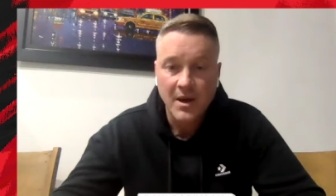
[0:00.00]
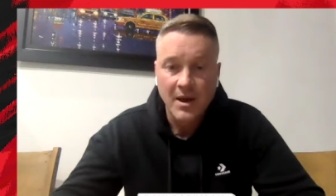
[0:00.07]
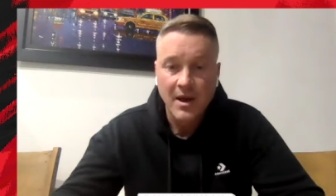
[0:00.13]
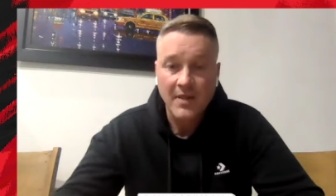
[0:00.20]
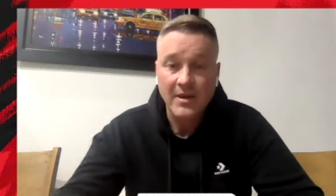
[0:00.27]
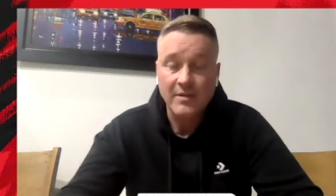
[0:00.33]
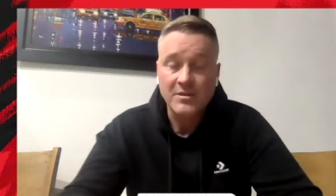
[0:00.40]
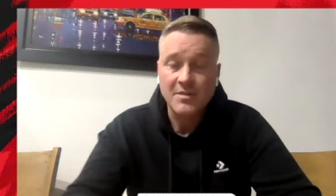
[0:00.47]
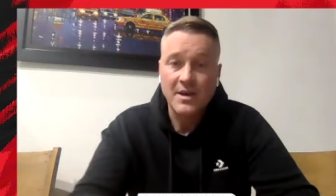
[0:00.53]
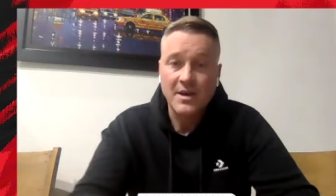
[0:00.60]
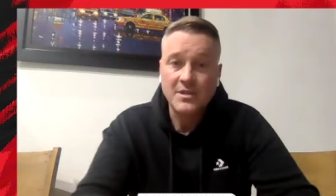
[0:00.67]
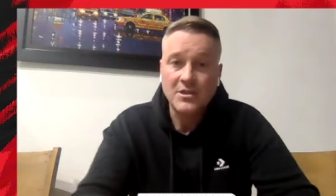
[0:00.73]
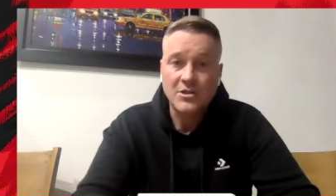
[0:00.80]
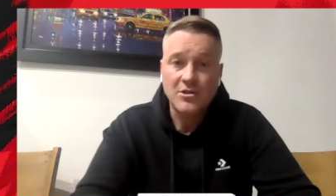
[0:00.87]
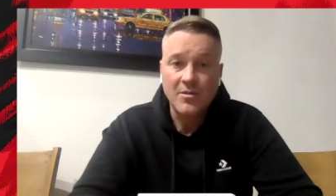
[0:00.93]
I think it was a
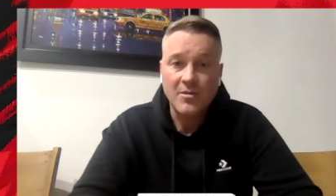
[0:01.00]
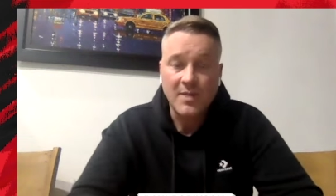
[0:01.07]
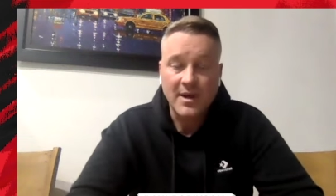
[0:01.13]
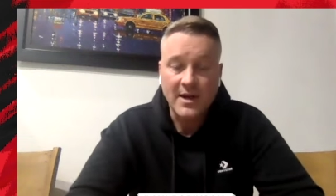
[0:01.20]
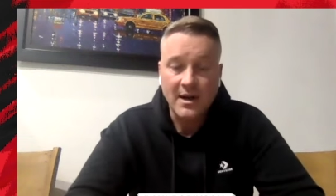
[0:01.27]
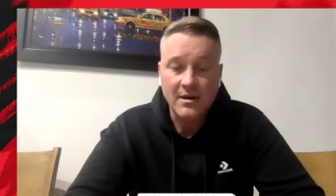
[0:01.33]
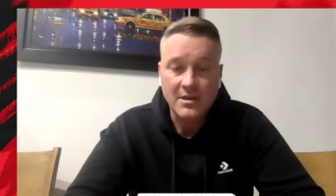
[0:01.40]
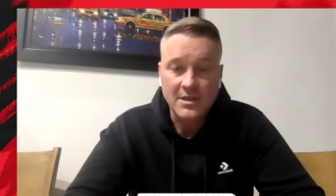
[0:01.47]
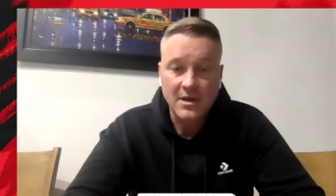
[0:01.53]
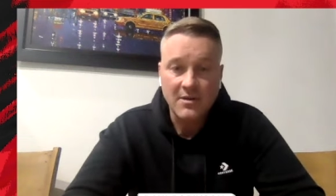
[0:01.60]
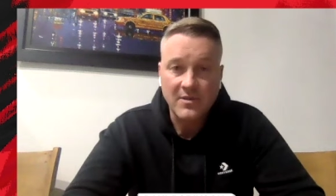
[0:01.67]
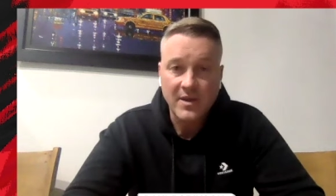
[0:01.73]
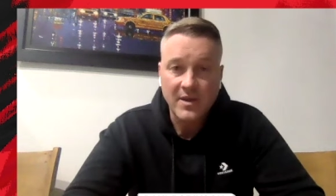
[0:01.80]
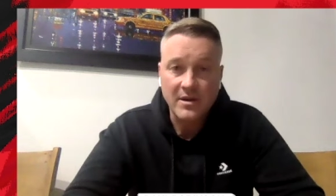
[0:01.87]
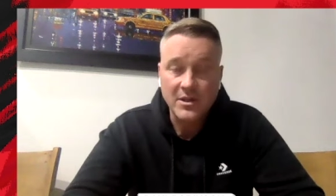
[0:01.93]
masterstroke by Gareth
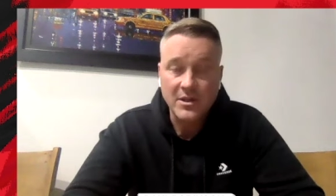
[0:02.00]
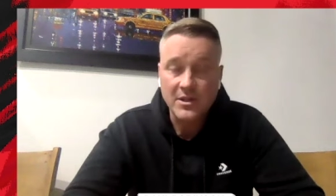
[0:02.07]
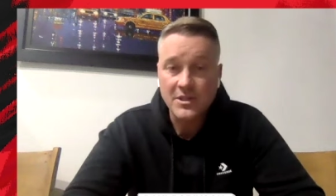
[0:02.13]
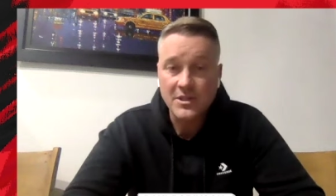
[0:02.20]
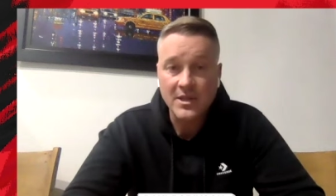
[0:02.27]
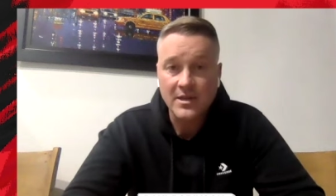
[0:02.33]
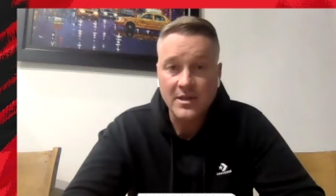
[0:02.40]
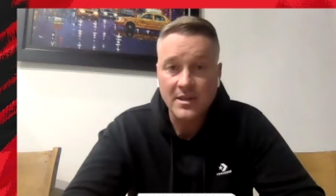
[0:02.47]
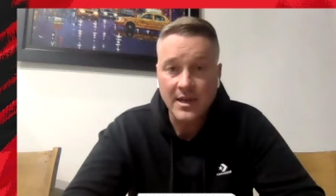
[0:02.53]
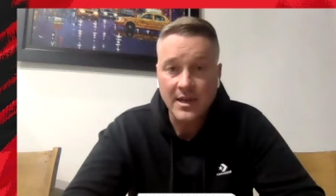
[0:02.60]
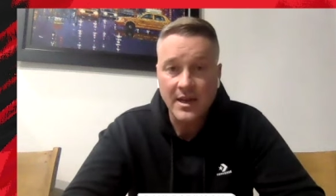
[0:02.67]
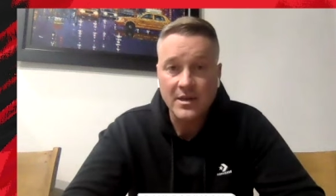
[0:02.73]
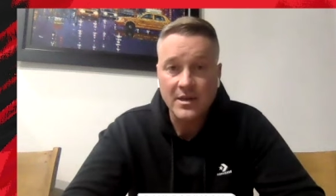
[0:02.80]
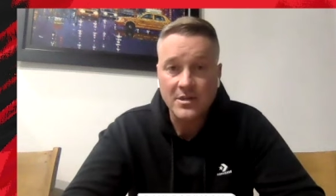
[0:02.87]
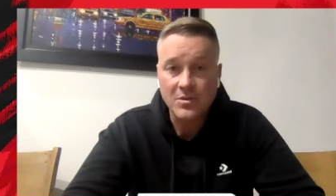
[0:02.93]
Southgate, because he could see that Dean
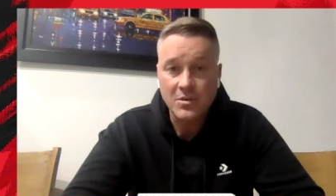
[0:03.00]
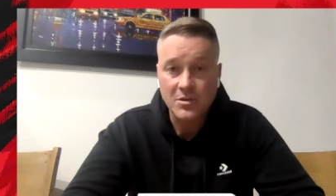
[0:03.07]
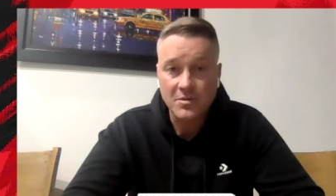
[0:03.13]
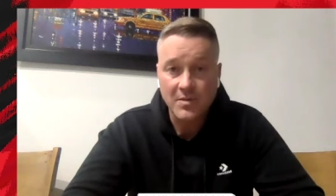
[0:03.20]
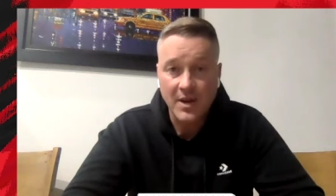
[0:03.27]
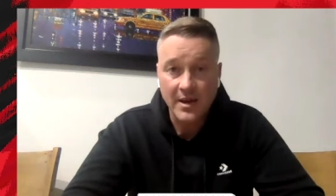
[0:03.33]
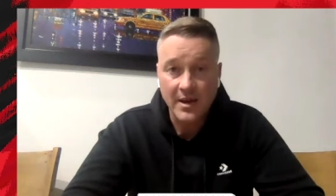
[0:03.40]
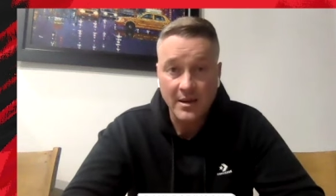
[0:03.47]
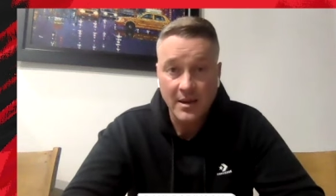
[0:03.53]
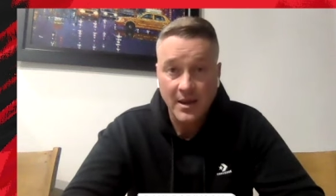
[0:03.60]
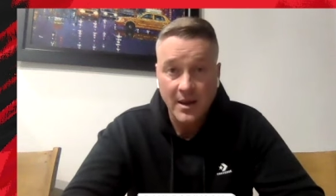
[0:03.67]
Henderson wasn't playing.